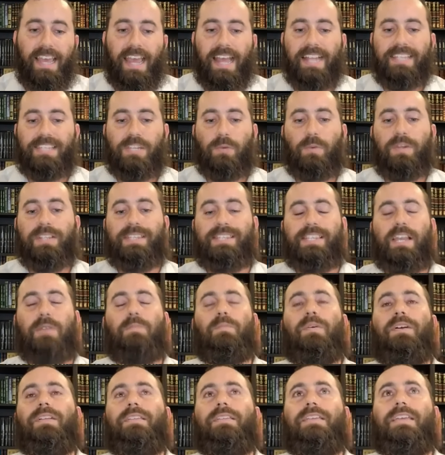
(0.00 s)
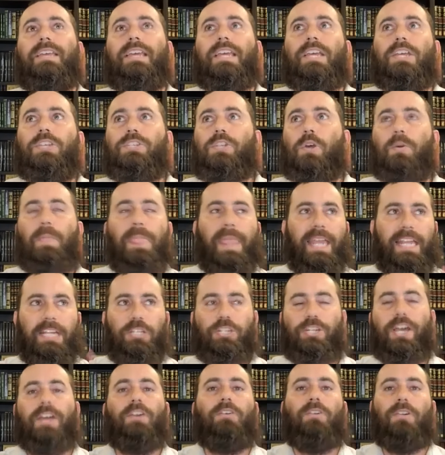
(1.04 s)
And so when someone so, in
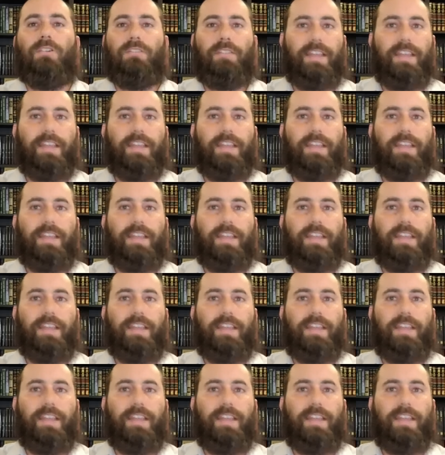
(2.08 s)
general,